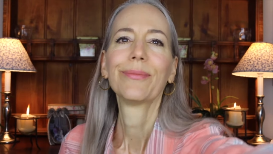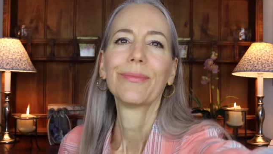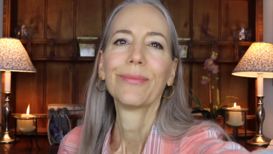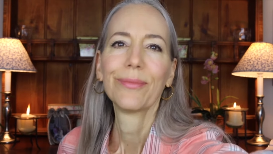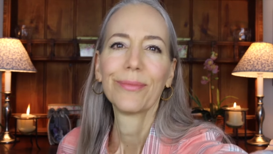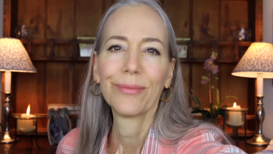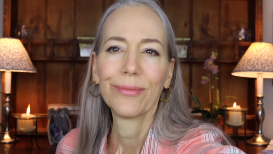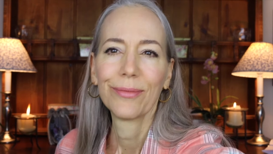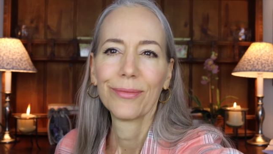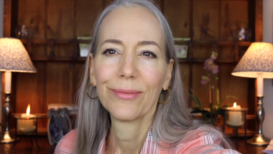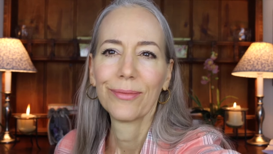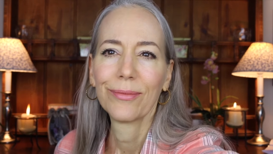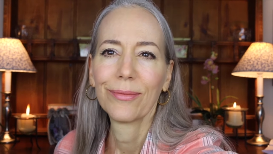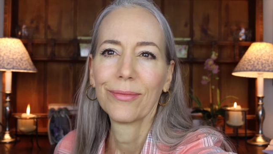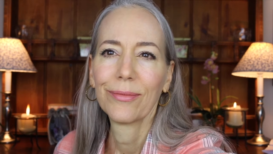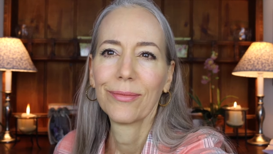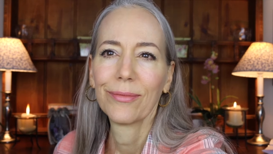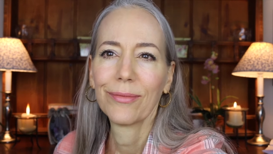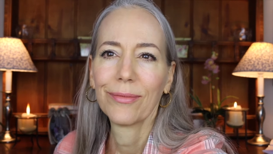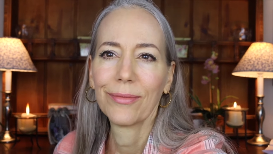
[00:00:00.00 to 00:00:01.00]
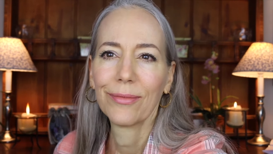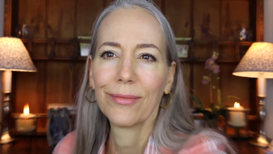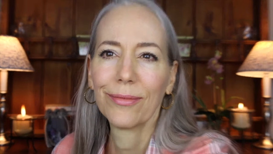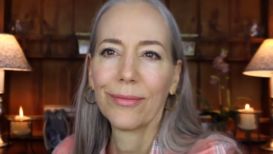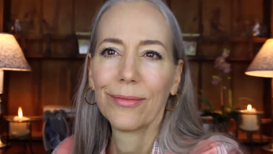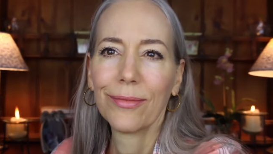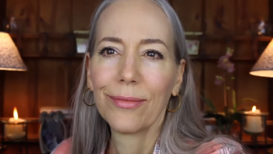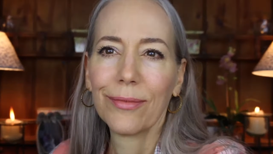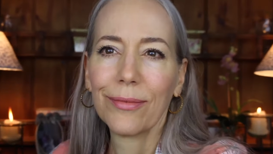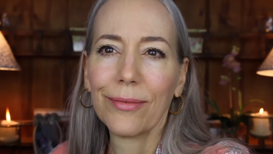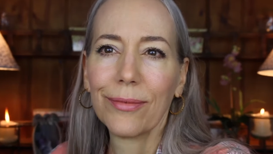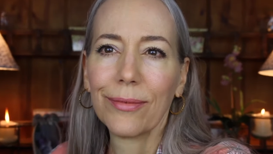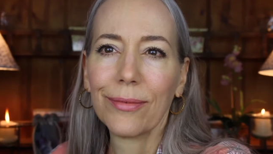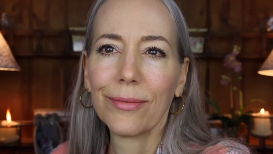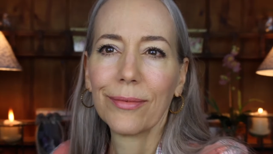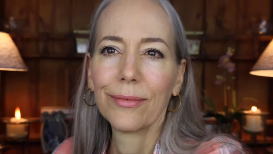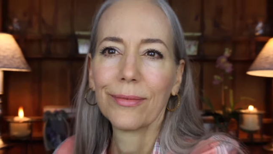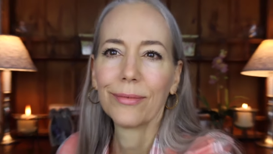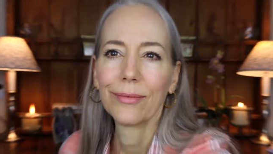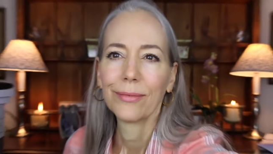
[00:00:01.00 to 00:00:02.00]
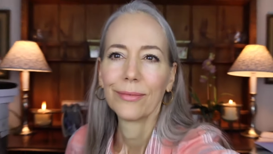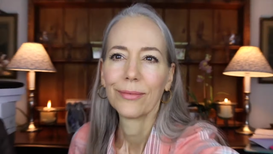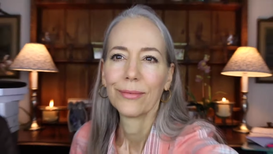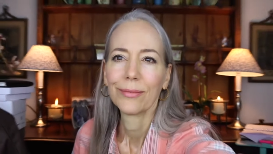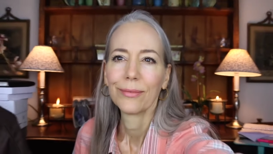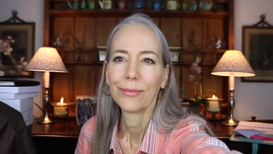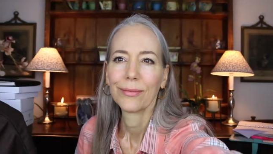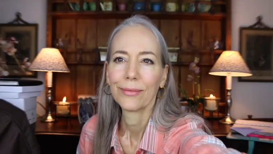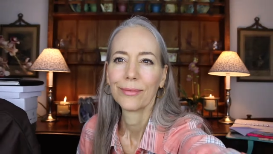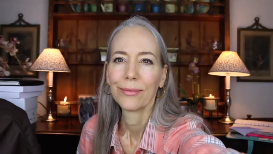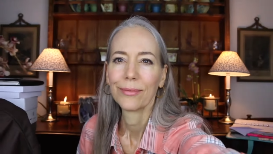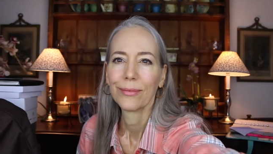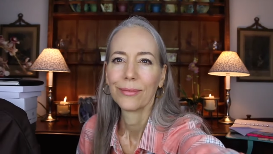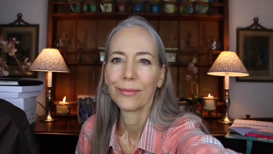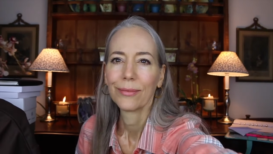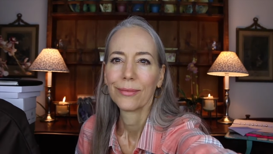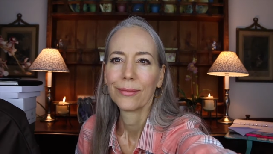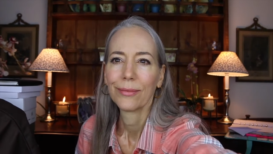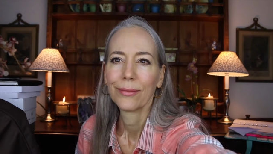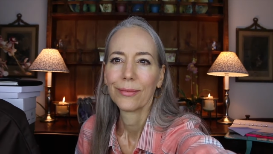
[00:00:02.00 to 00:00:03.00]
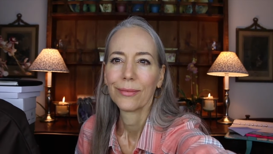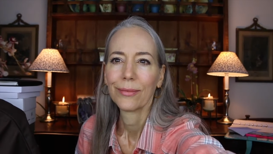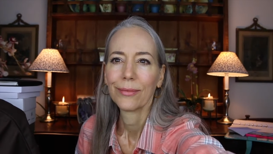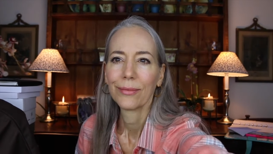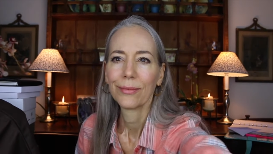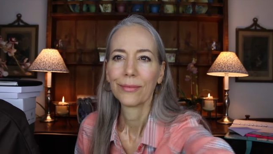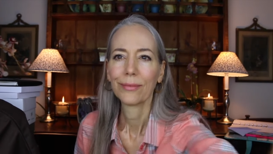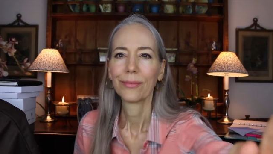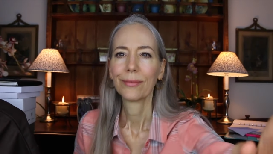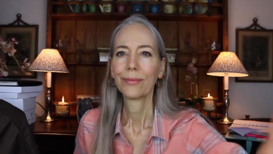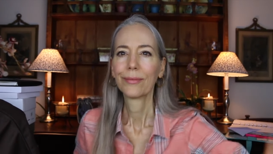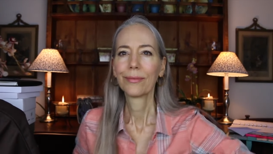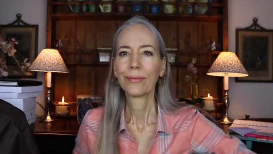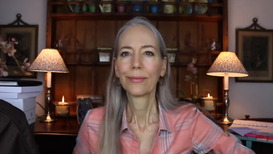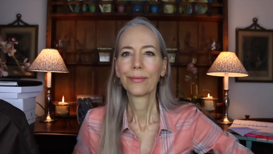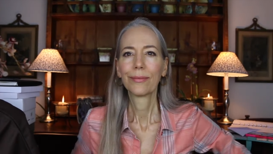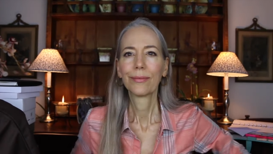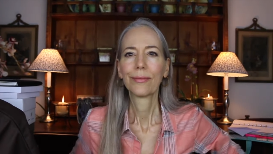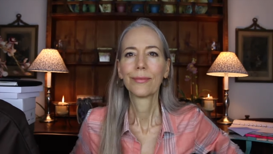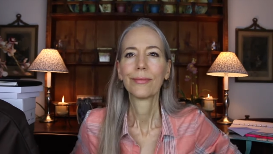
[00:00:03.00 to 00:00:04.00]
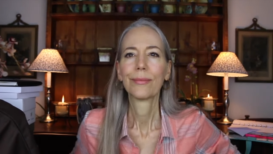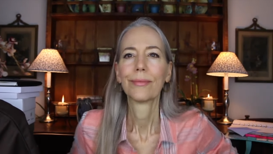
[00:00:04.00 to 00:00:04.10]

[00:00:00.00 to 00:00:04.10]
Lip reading: [no speech]